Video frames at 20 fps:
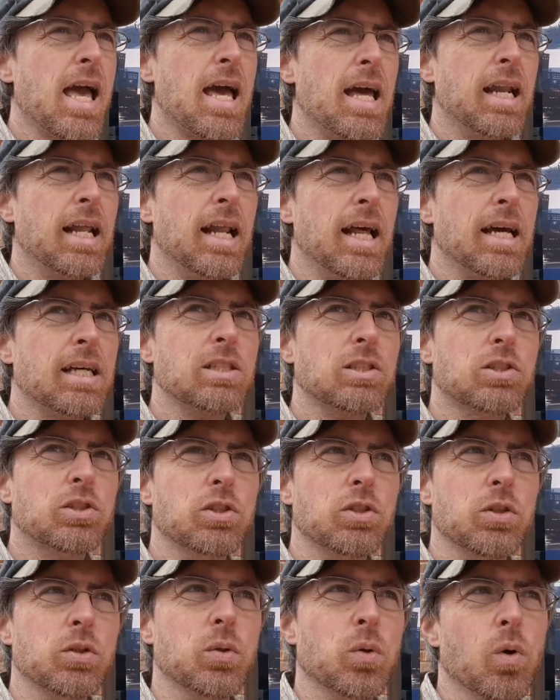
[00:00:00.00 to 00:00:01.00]
and it
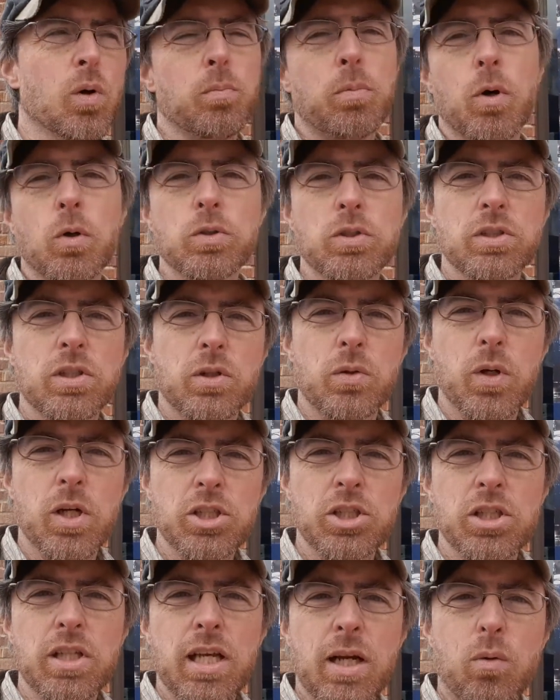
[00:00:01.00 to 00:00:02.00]
asks you or poses the
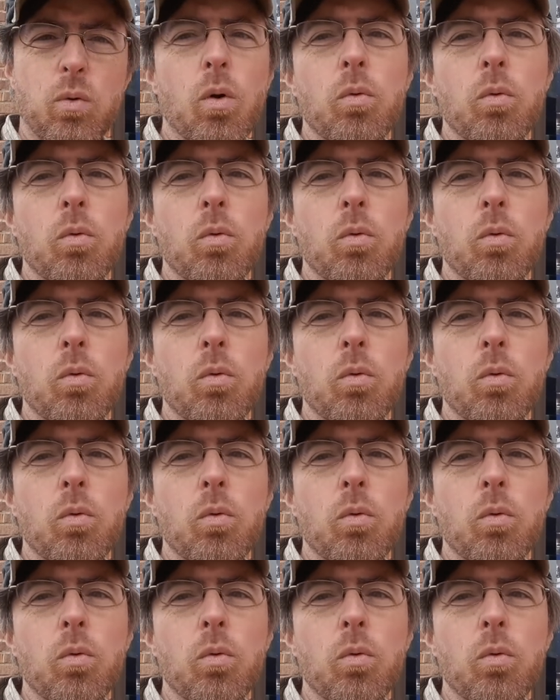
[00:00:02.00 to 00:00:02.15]
question, like,